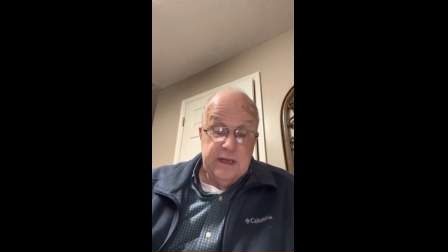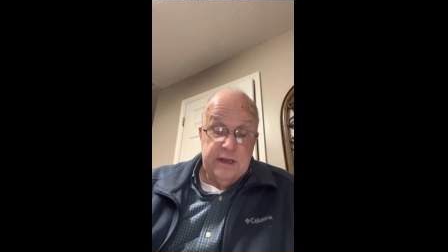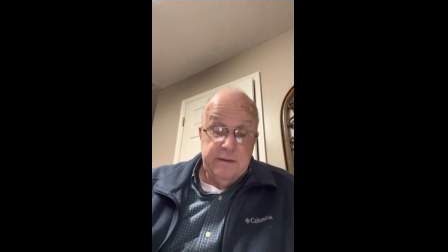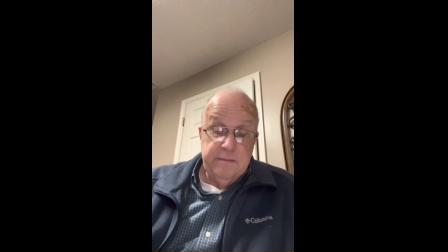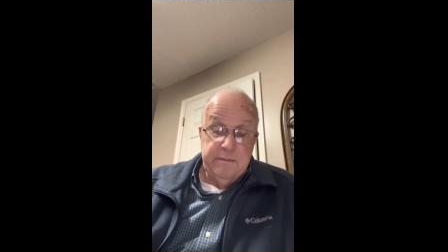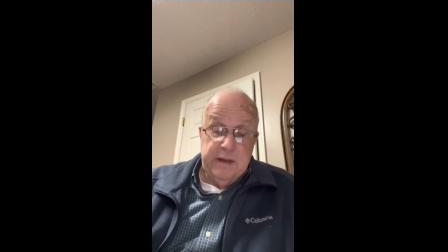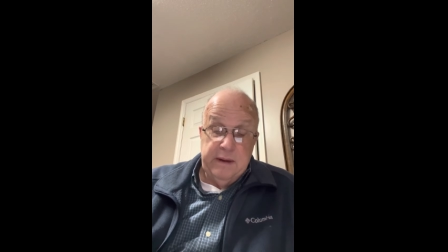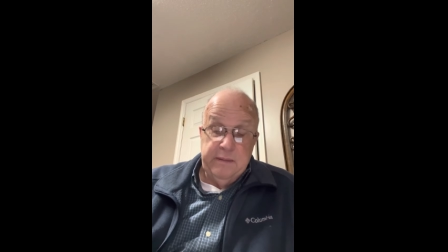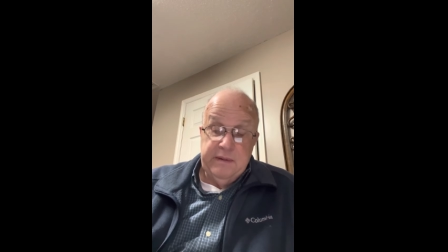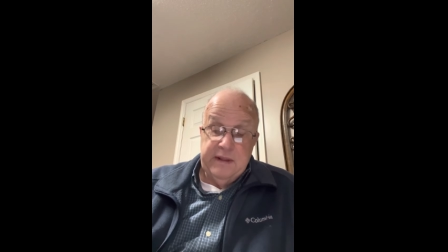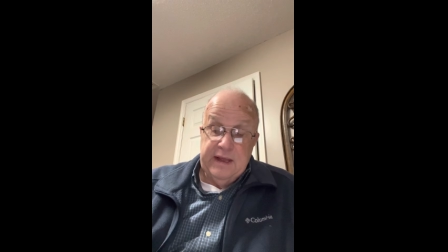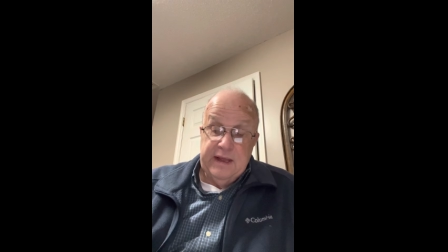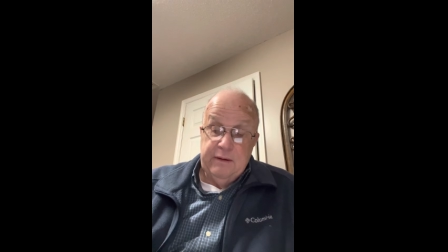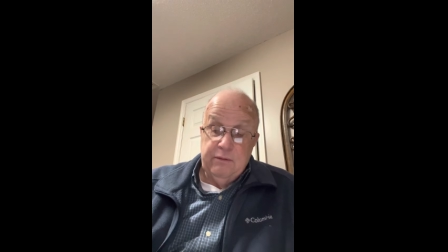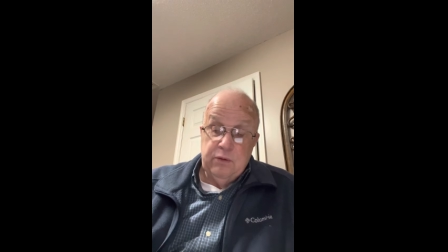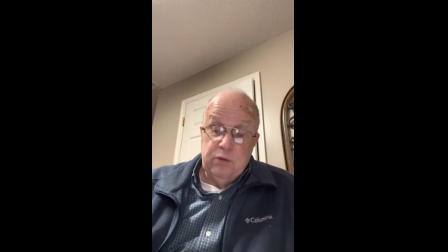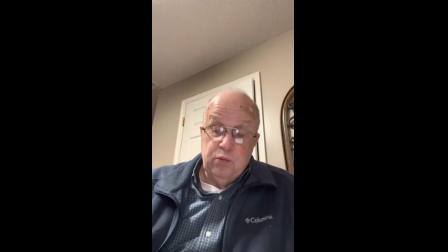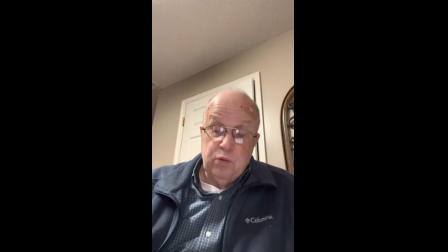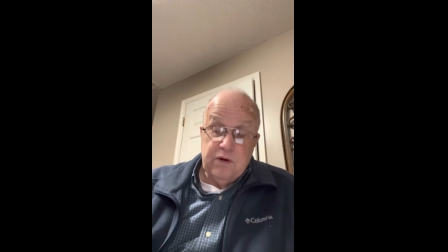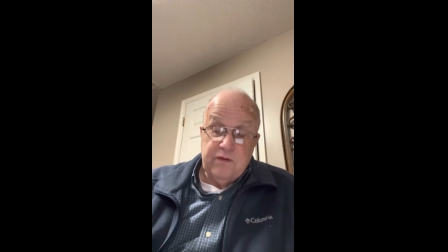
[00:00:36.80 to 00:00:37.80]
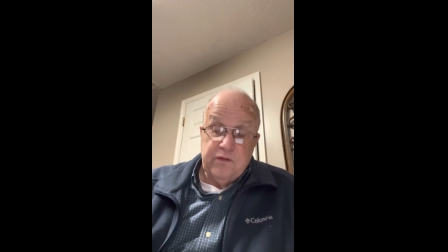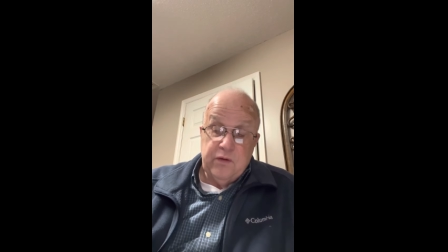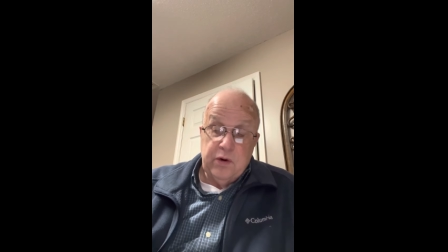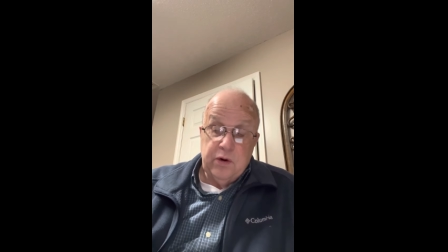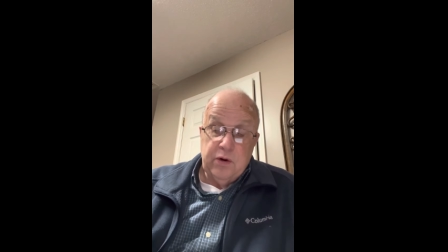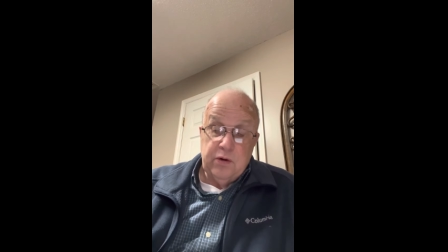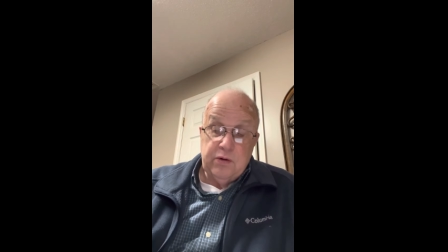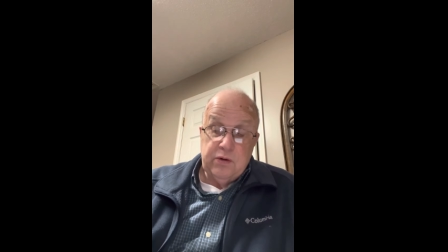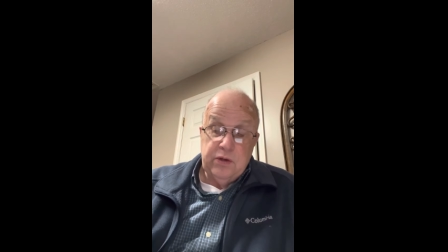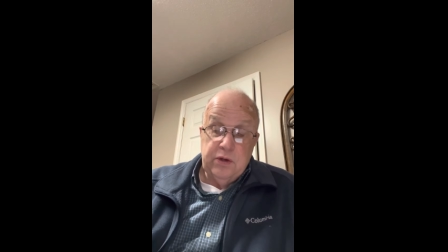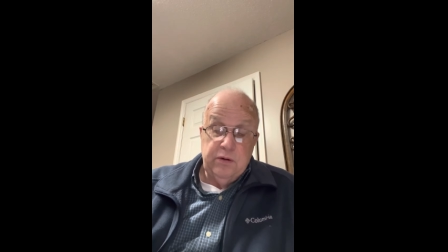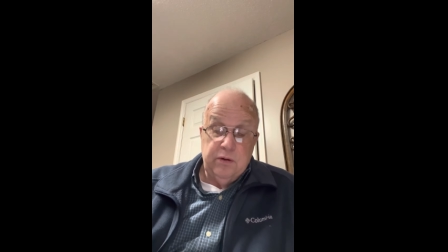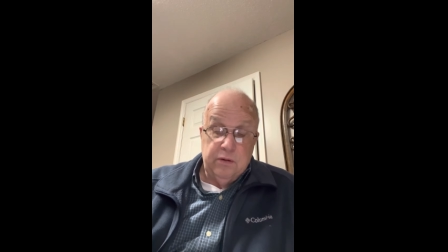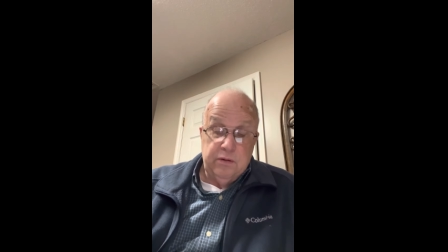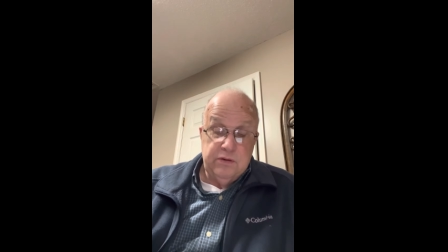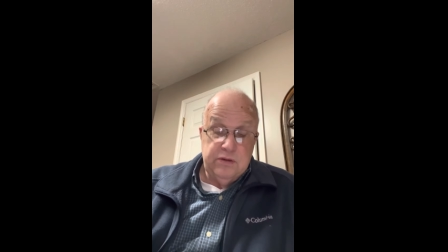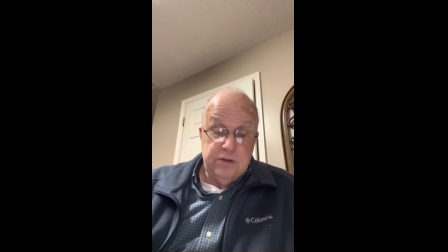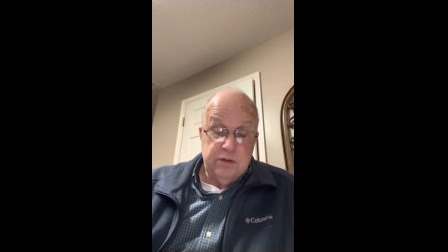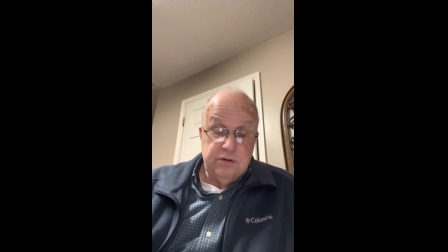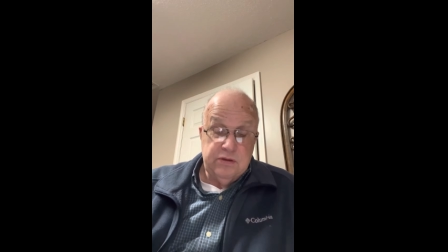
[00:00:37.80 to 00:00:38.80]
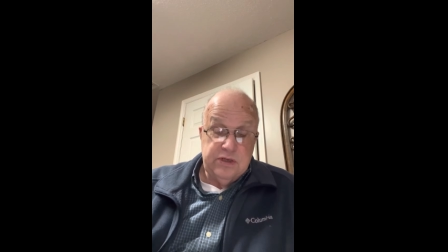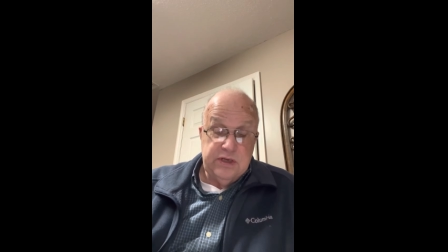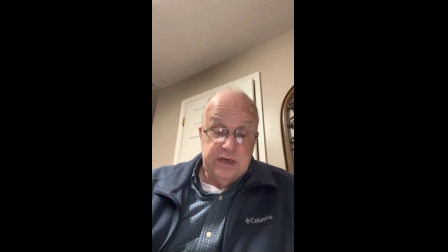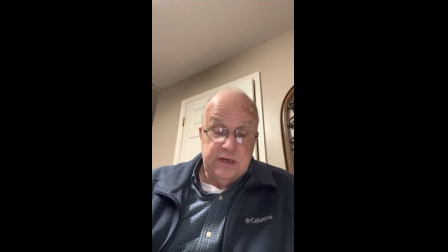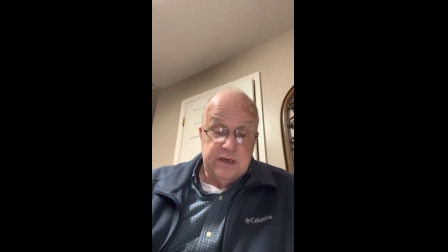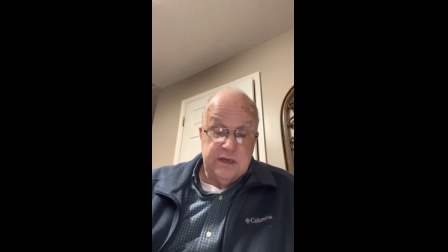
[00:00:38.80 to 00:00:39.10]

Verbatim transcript: Maybe that would work for her too, so she